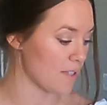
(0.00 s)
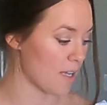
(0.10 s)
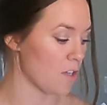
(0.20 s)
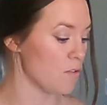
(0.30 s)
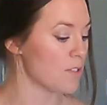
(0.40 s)

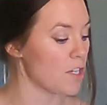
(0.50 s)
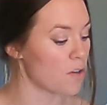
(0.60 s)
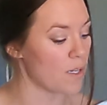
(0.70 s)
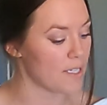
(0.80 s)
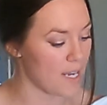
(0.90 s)
like you said, you're
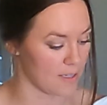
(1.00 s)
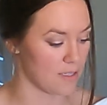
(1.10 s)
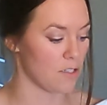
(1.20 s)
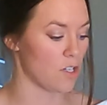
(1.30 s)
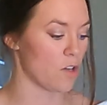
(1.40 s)
going to
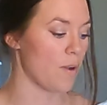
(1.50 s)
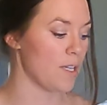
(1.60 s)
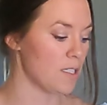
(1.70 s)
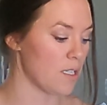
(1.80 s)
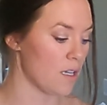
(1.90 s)
Texas, you're
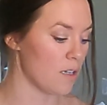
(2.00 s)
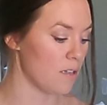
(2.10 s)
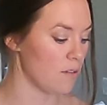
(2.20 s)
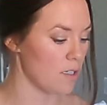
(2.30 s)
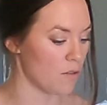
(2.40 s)
going to,